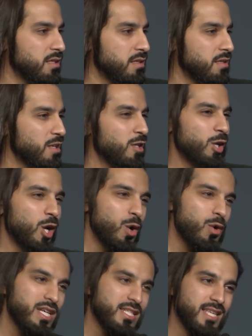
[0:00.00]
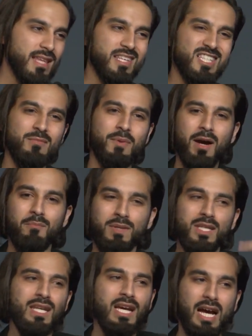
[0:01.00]
You know, he said this about
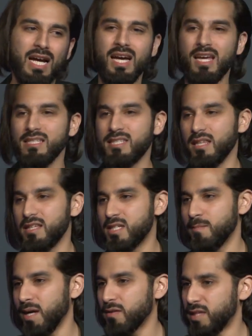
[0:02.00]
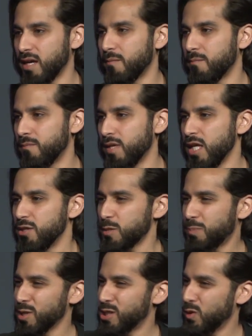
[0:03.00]
me, I gotta say this about them. This
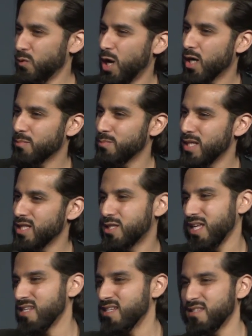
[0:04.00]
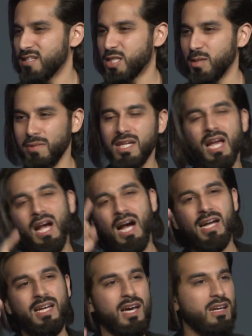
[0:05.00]
person wronged me, they did this to me,
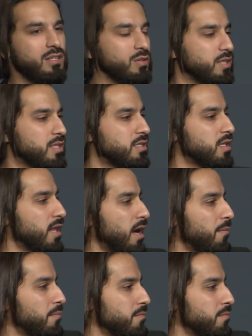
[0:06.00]
I gotta do this to them.